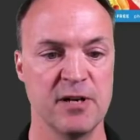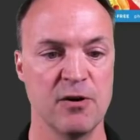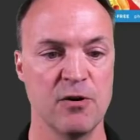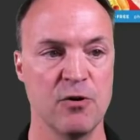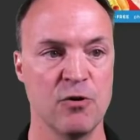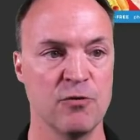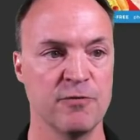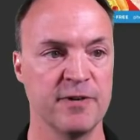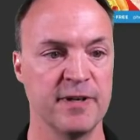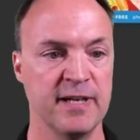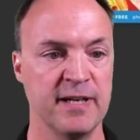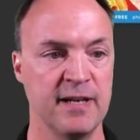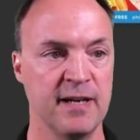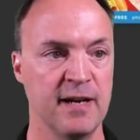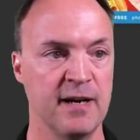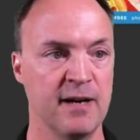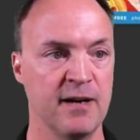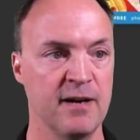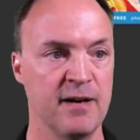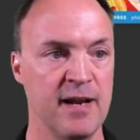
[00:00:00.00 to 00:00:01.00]
I'm gonna go over
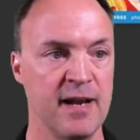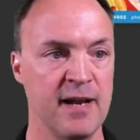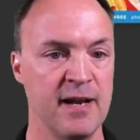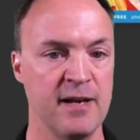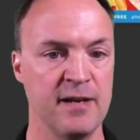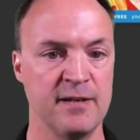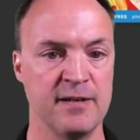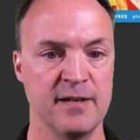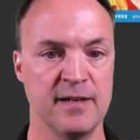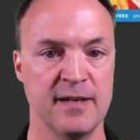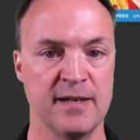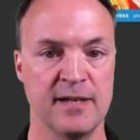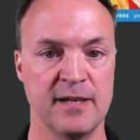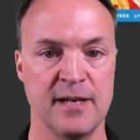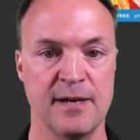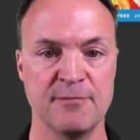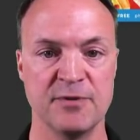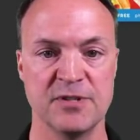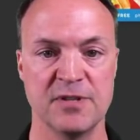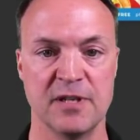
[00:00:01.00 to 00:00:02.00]
here and
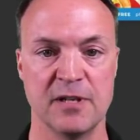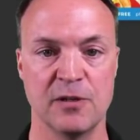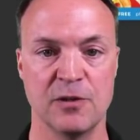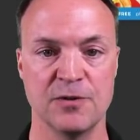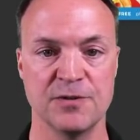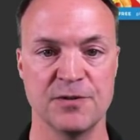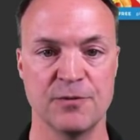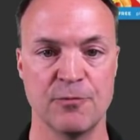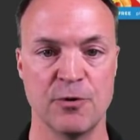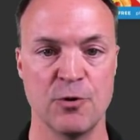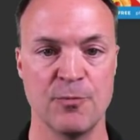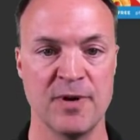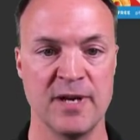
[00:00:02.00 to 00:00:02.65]
uh, I'm just gonna close the